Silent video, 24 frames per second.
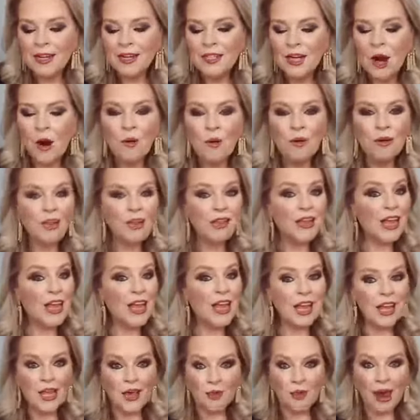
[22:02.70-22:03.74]
don't
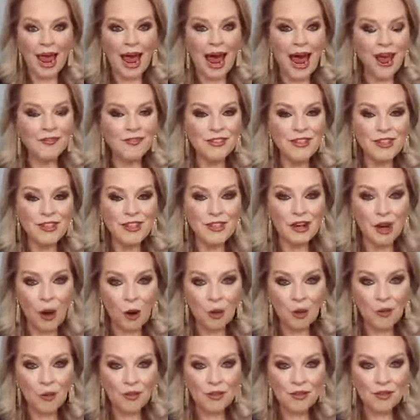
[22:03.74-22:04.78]
think you have to
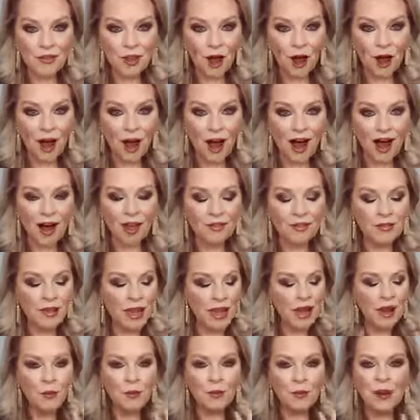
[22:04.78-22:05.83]
know this all.
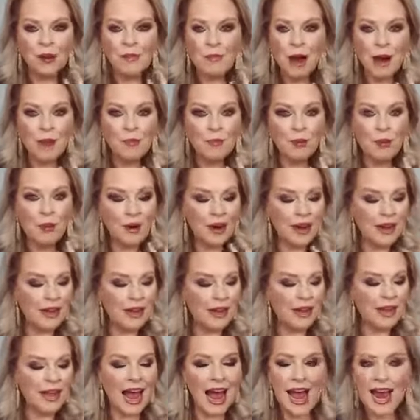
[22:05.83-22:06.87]
Remember,
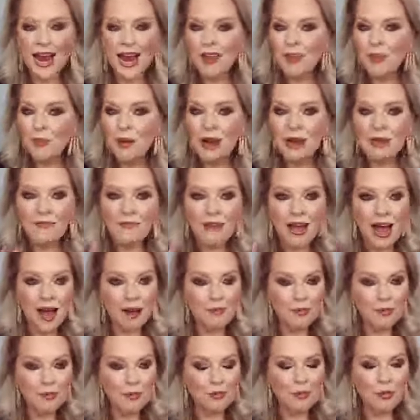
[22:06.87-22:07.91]
Icewave
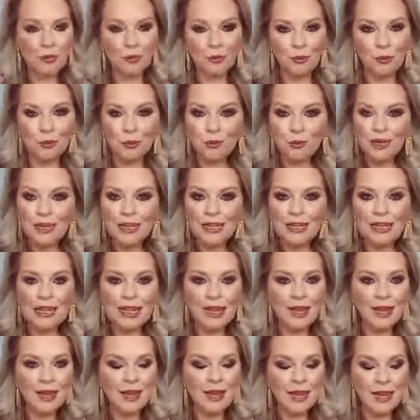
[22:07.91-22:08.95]
comes with a
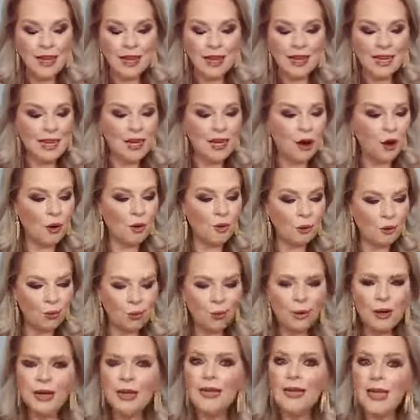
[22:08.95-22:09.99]
really
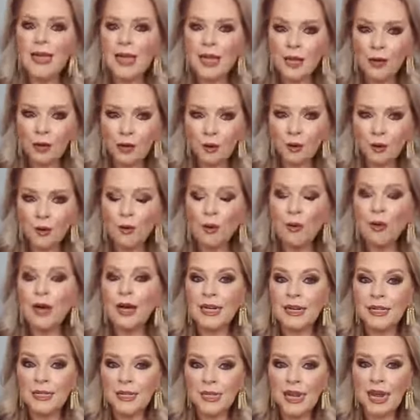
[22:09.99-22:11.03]

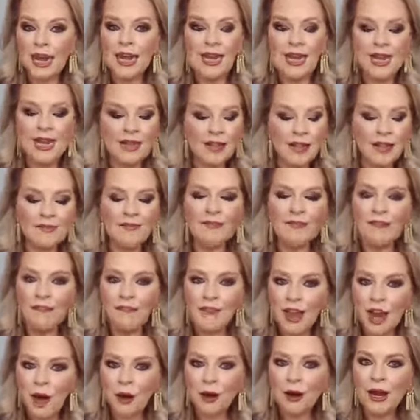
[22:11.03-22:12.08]
good, it's a
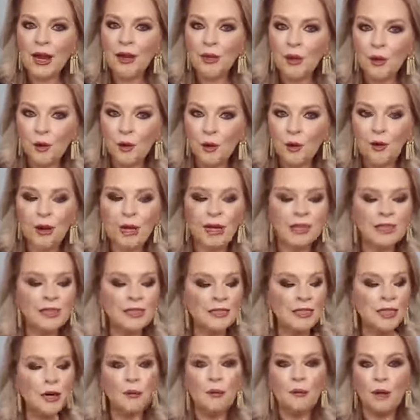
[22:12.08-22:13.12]
very good
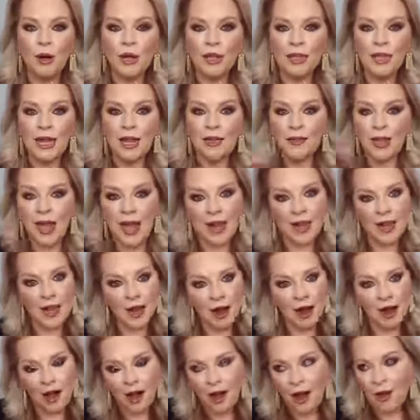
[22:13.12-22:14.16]
little booklet that
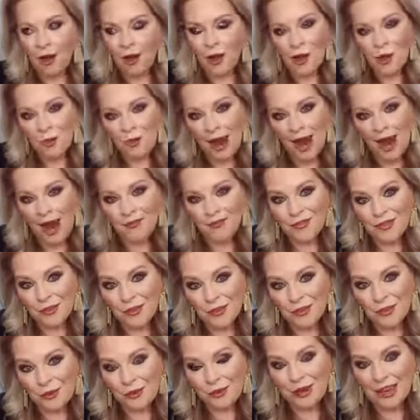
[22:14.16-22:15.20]
all you have to
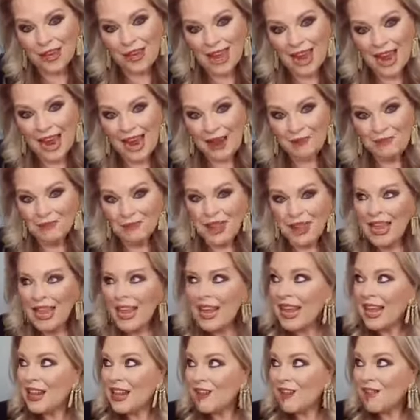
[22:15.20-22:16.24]
do again
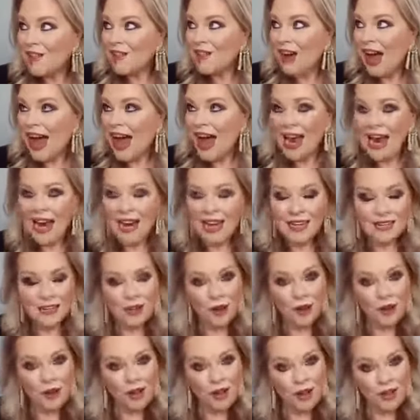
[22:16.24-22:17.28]
is
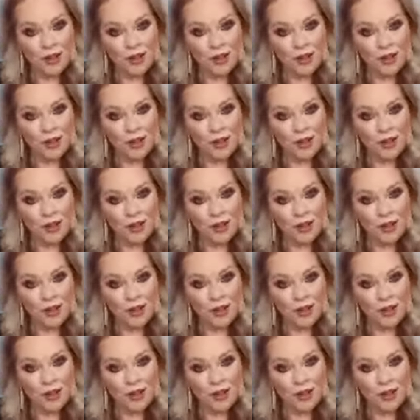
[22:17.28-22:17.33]
find